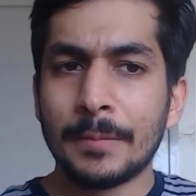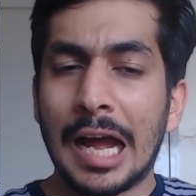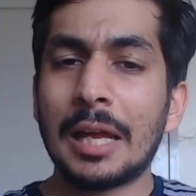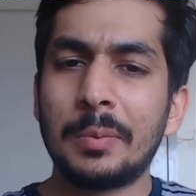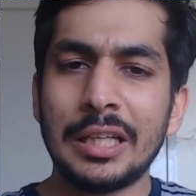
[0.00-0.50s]

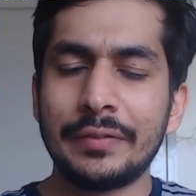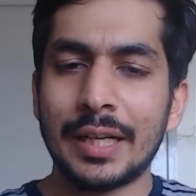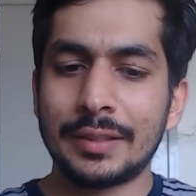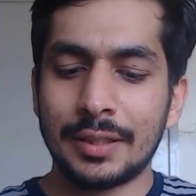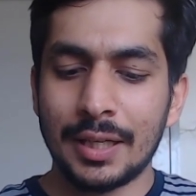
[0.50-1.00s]
I believe
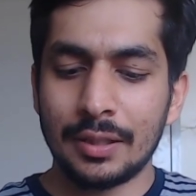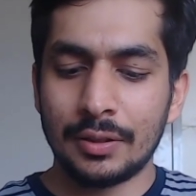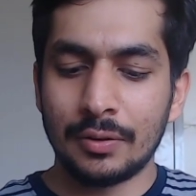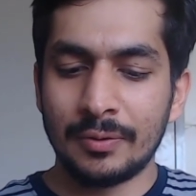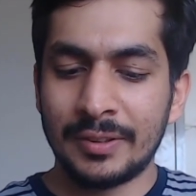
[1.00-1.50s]
that
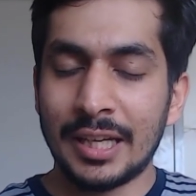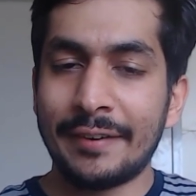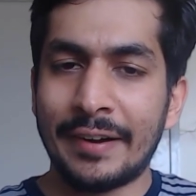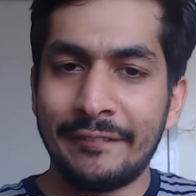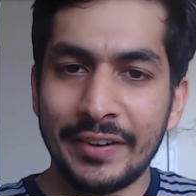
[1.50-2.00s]
there
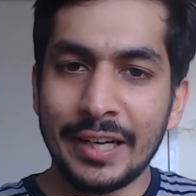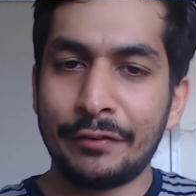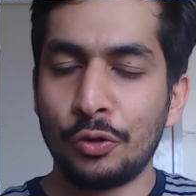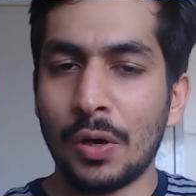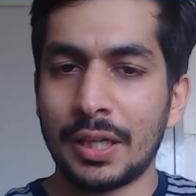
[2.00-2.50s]
are very
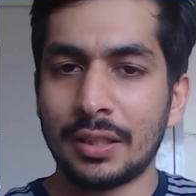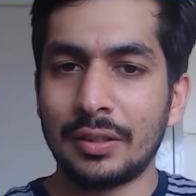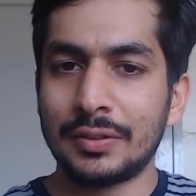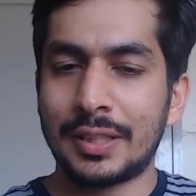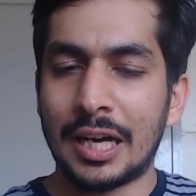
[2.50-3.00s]
few
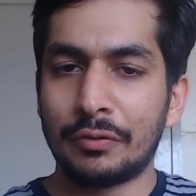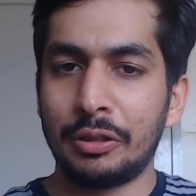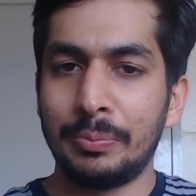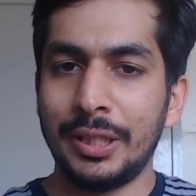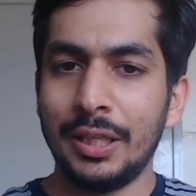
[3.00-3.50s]
articles that will
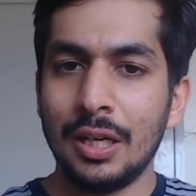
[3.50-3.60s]
be